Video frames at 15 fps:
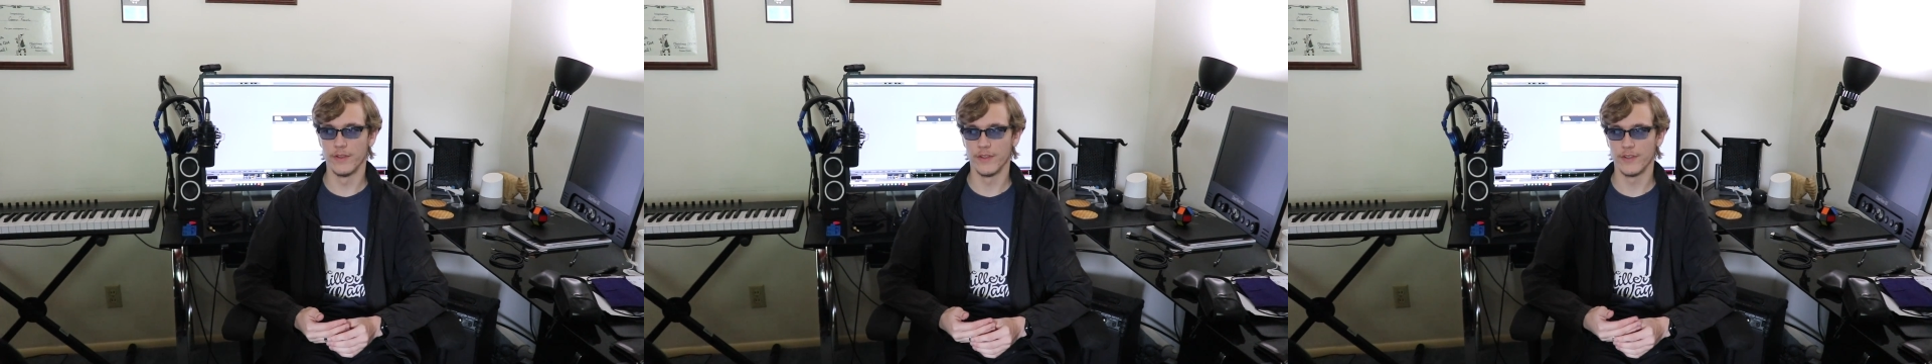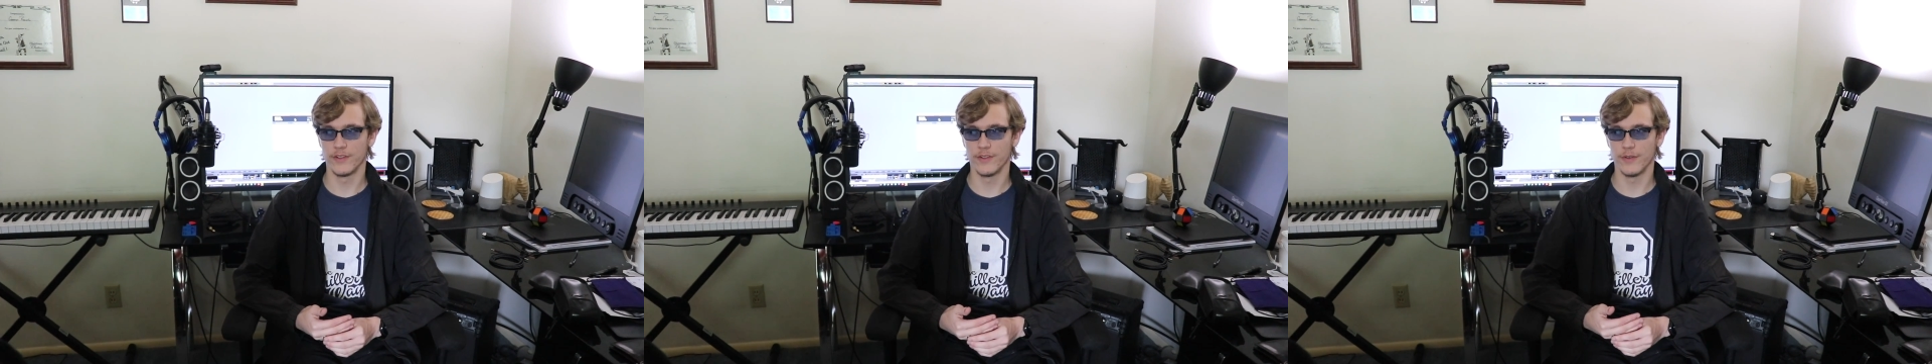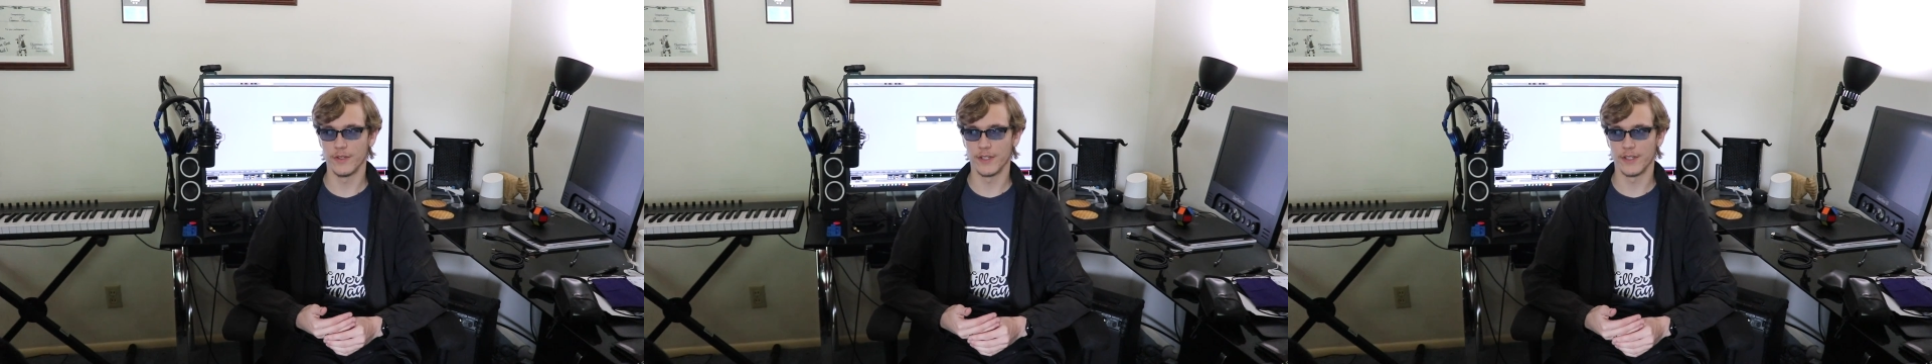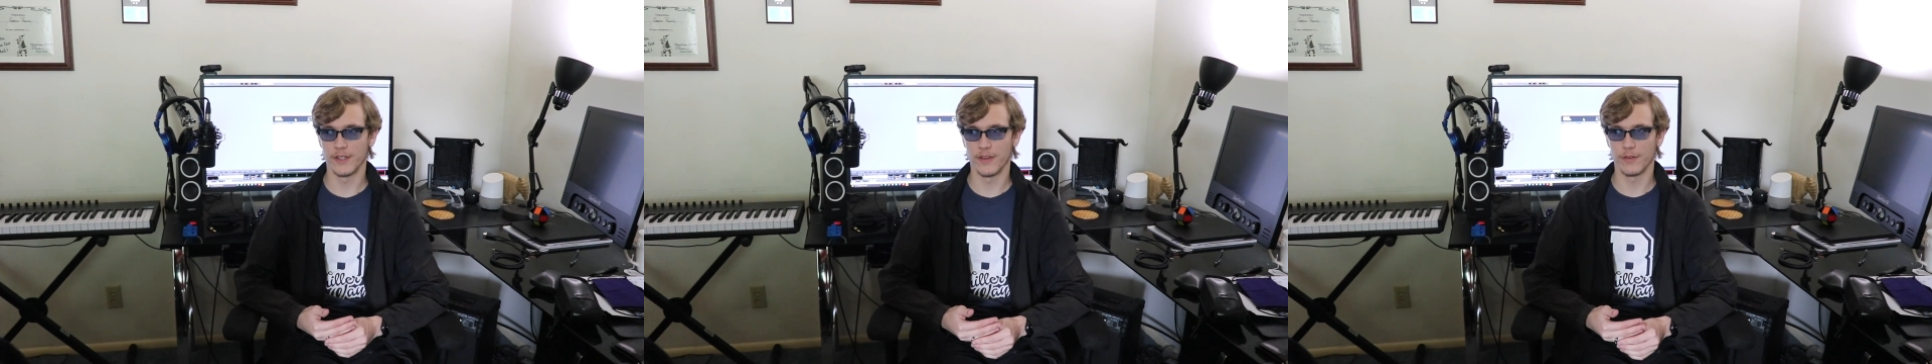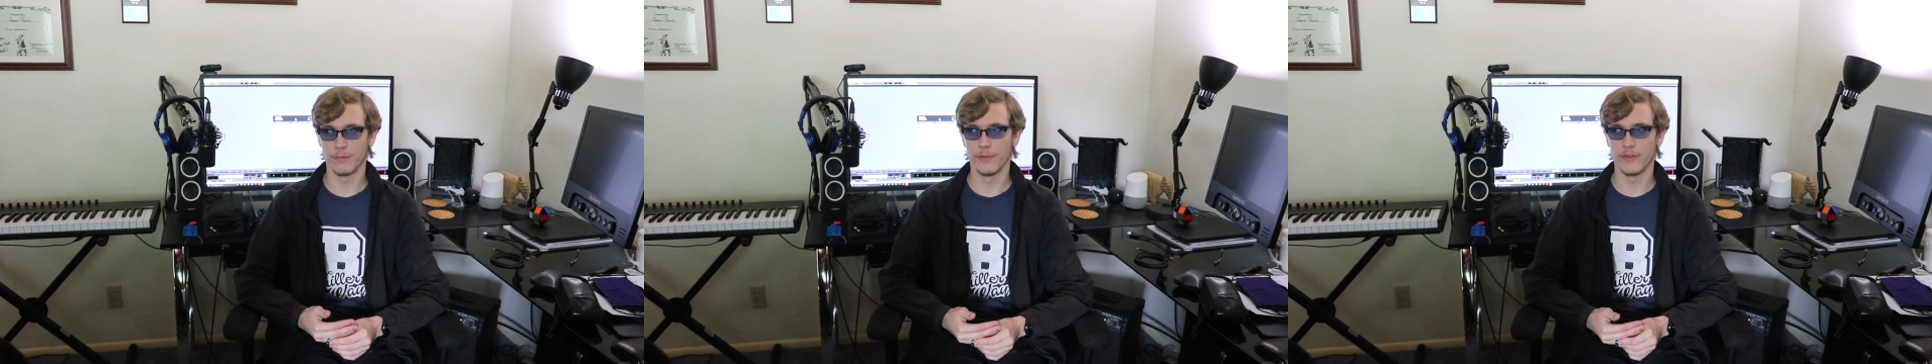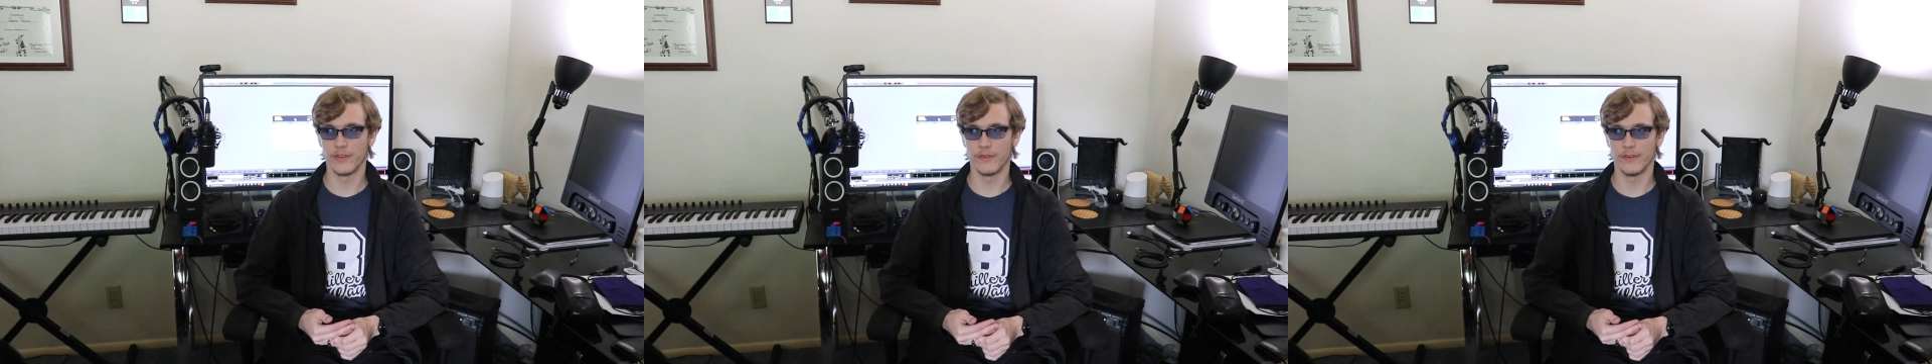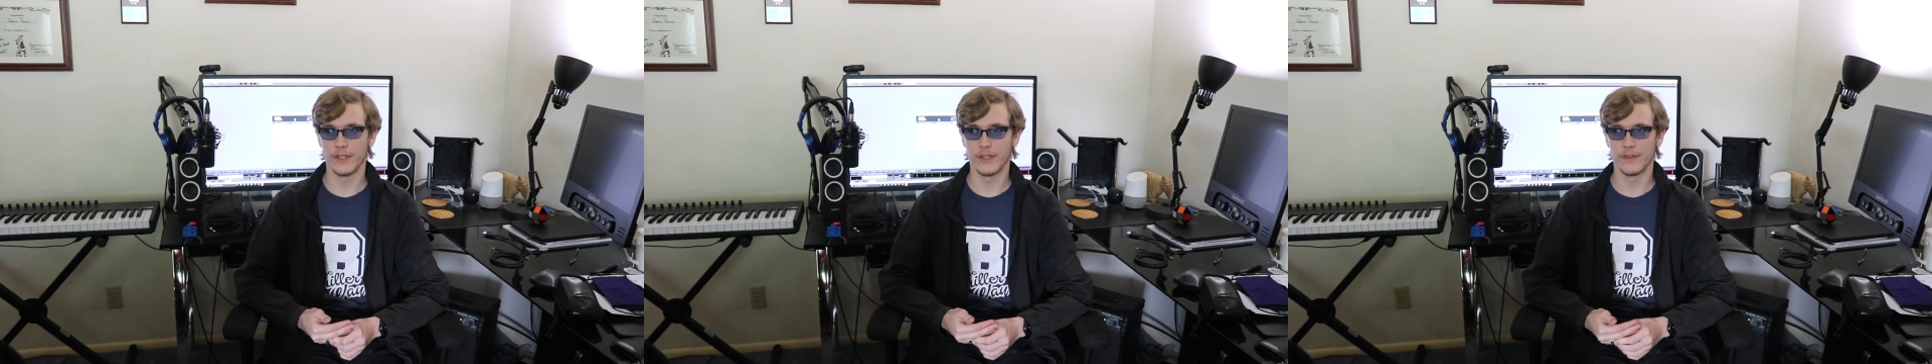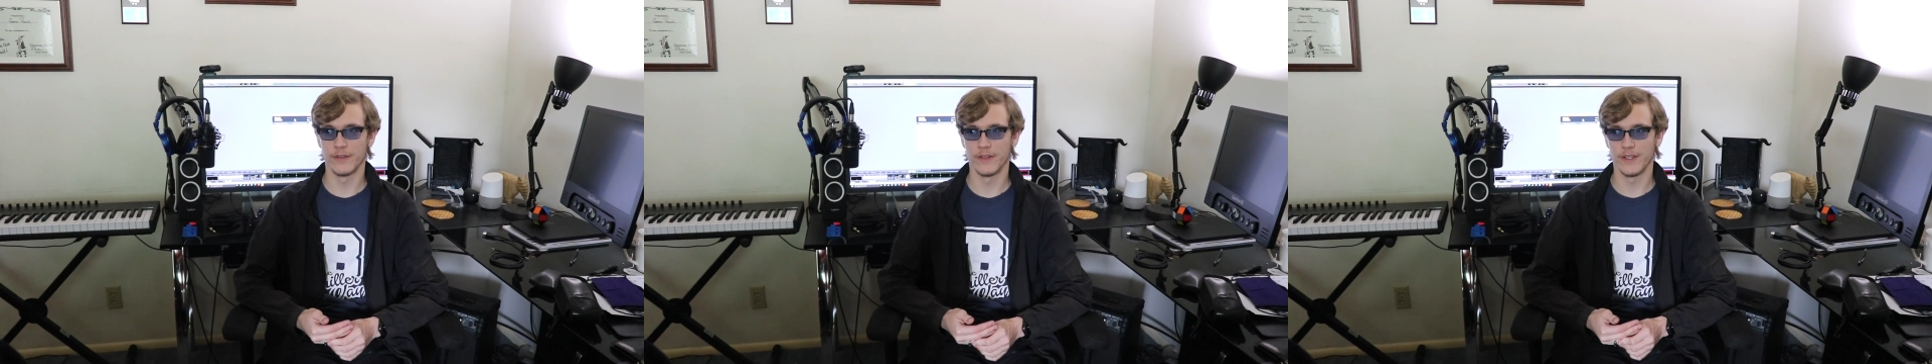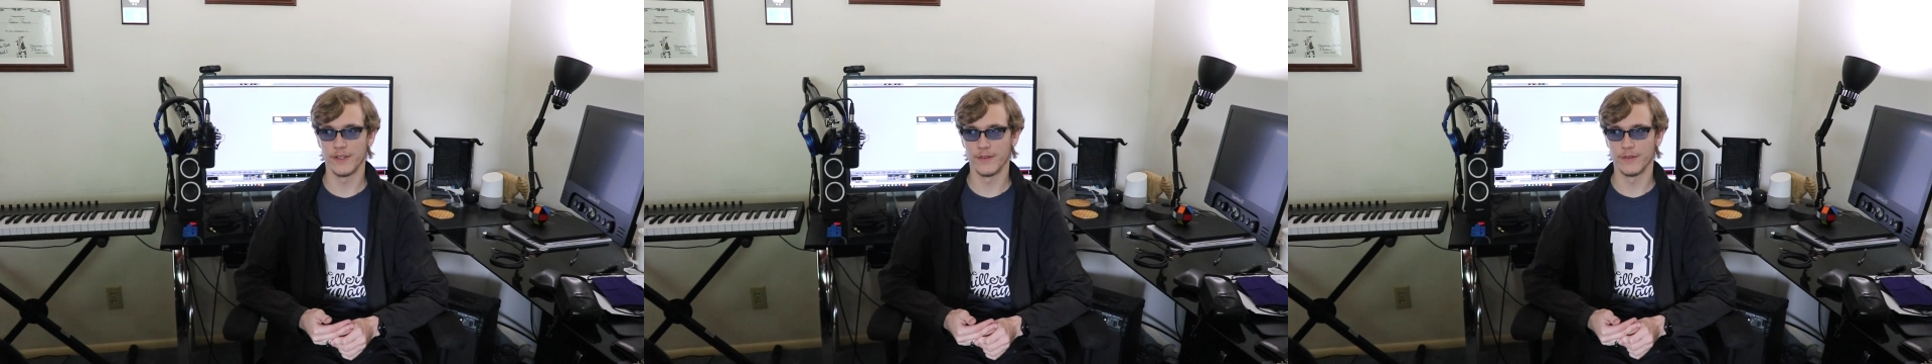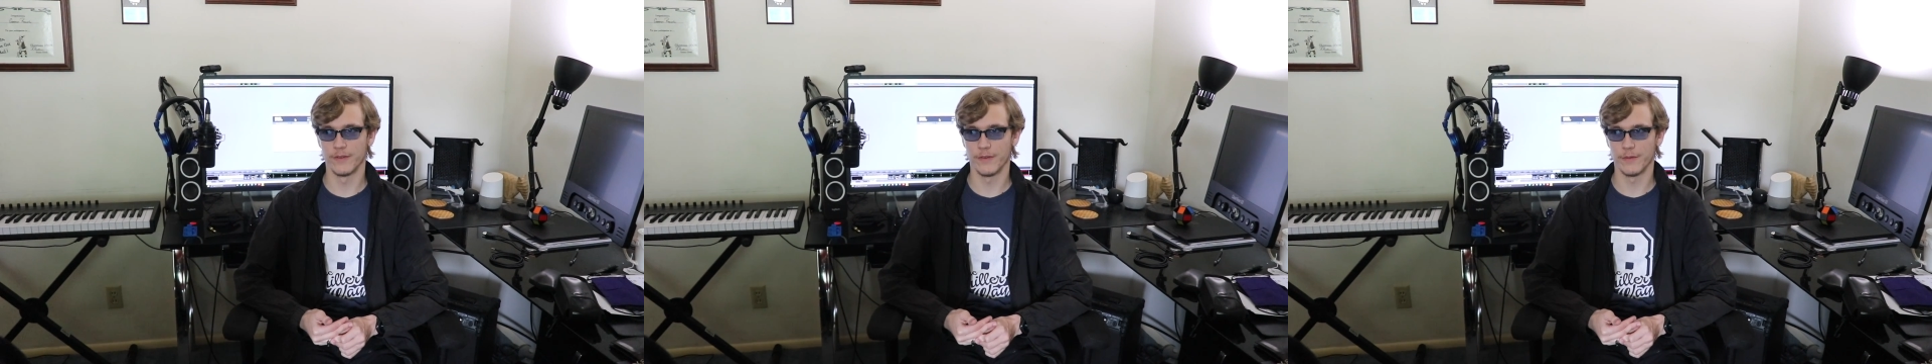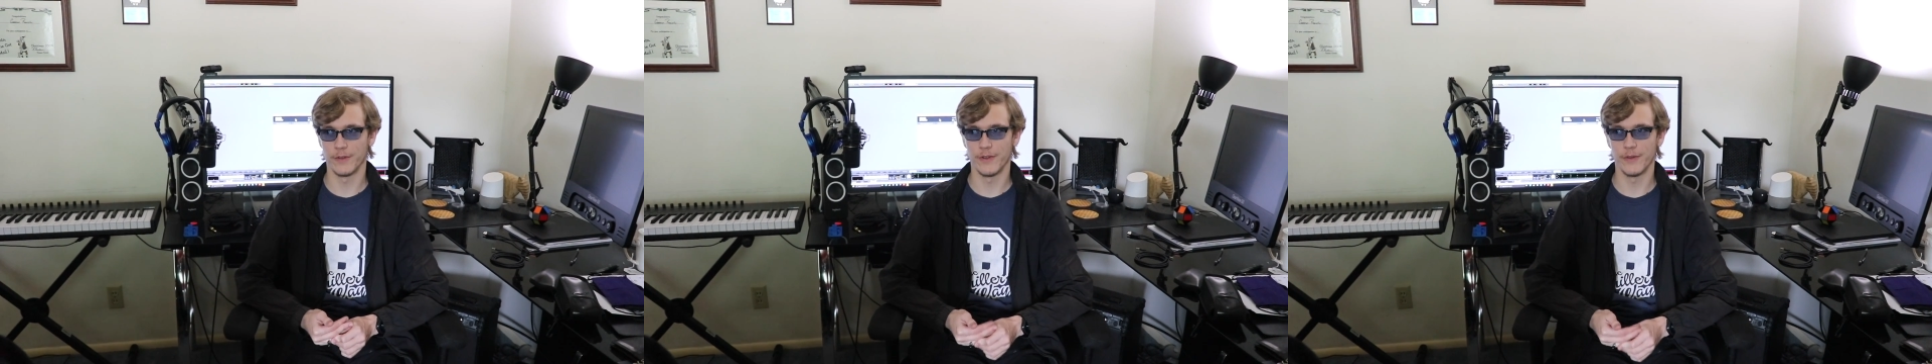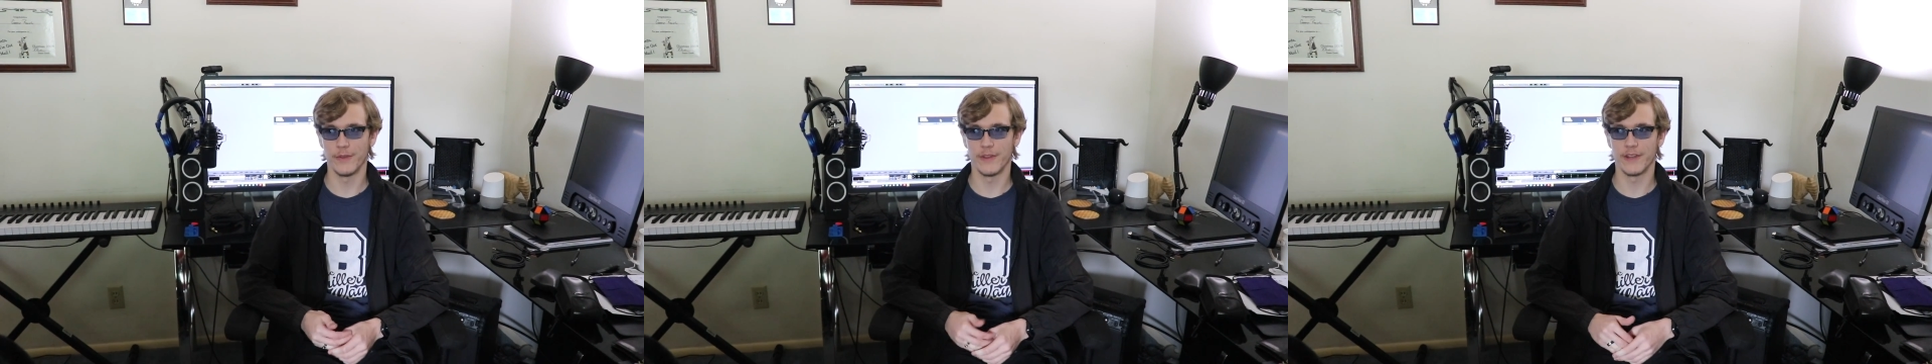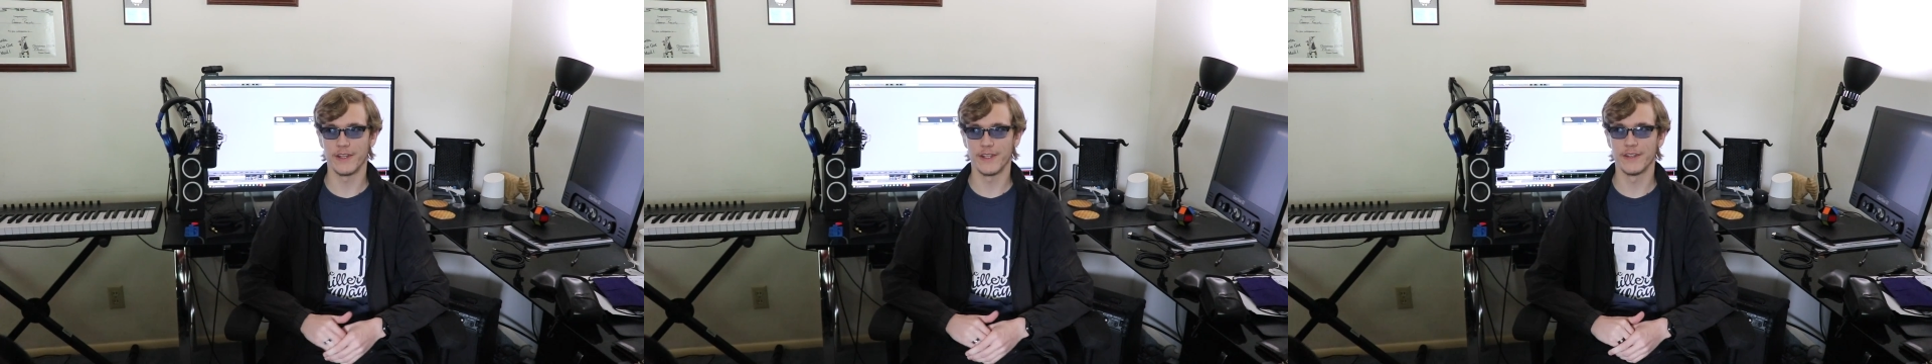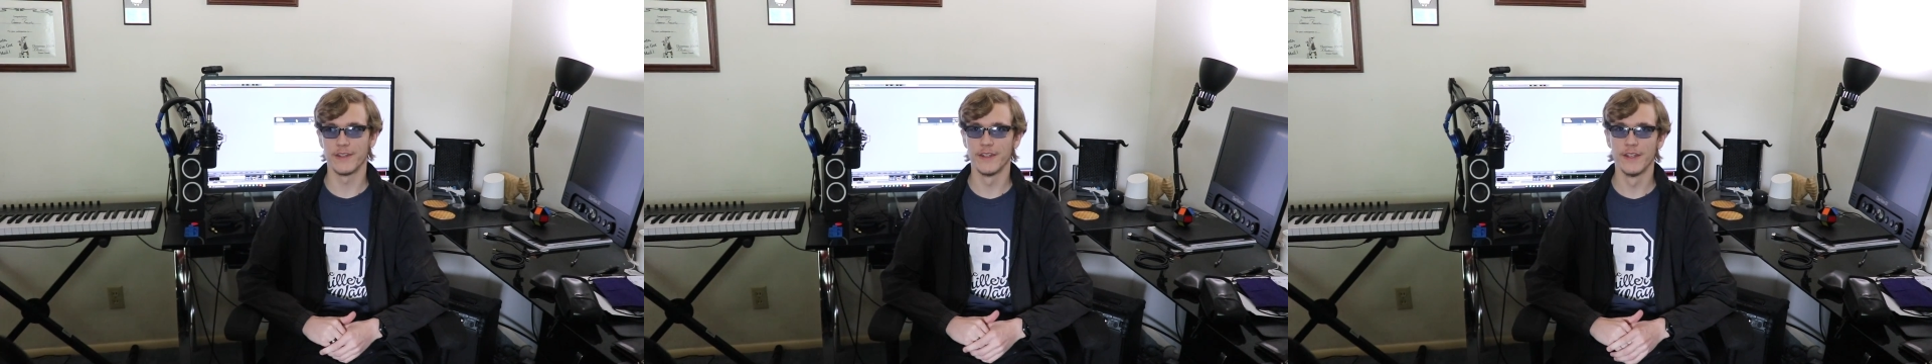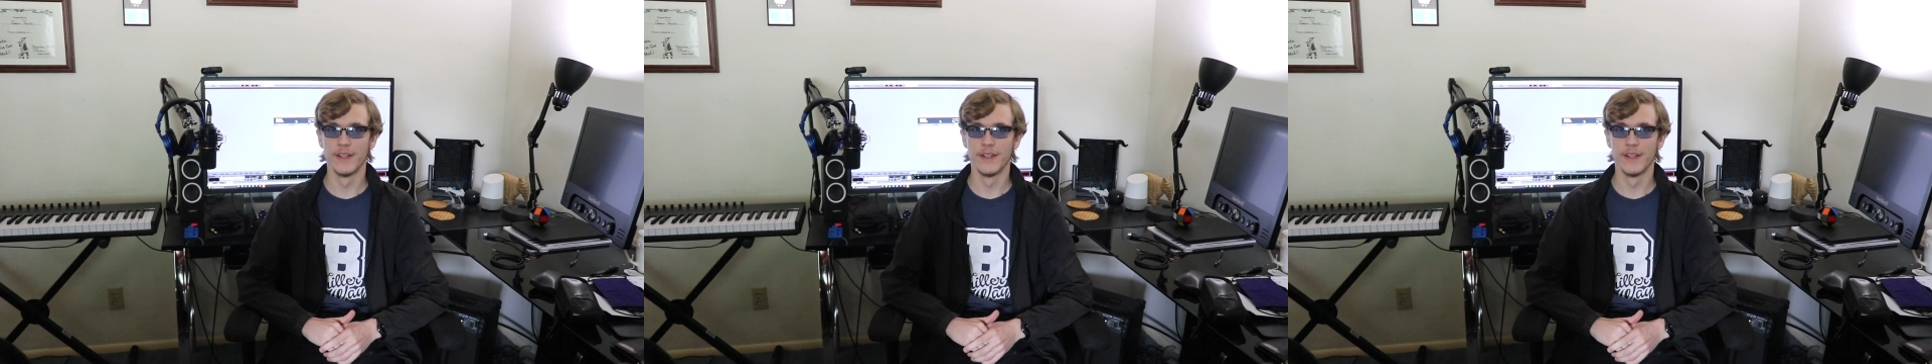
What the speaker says: shooting another music video. I don't know if I want to do that again.